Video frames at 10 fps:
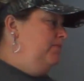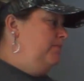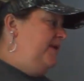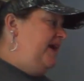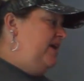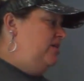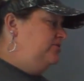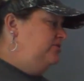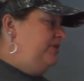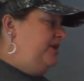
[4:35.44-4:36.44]
but I
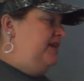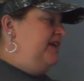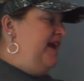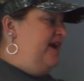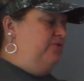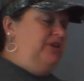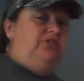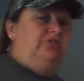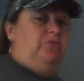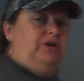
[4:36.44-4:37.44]
also can count
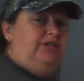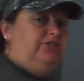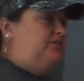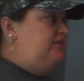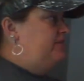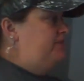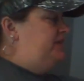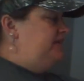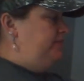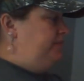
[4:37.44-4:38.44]
each one just like we
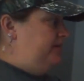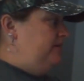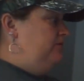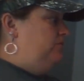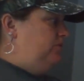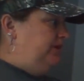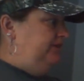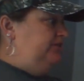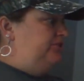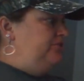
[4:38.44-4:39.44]
did up here.
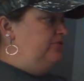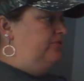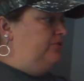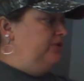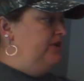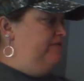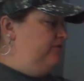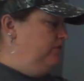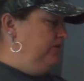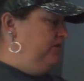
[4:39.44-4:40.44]
1, 2, 3,
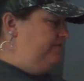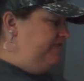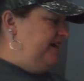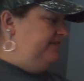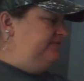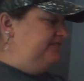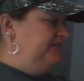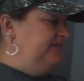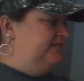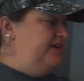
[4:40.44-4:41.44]
4, 5,
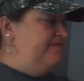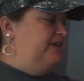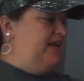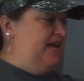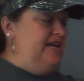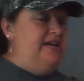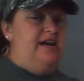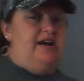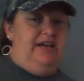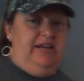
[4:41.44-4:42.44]
6, 7, 8,
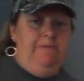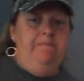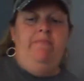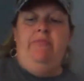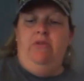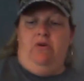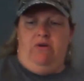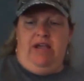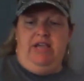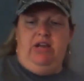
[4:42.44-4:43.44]
9.
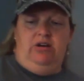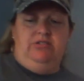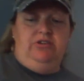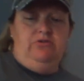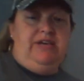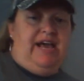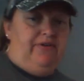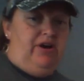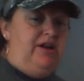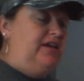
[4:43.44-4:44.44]
Or I could also
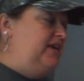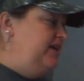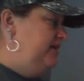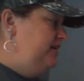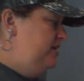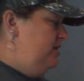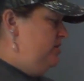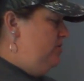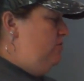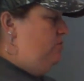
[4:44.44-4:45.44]
count on again
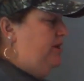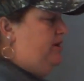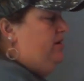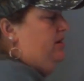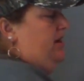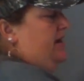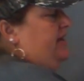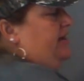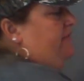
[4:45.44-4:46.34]
where I get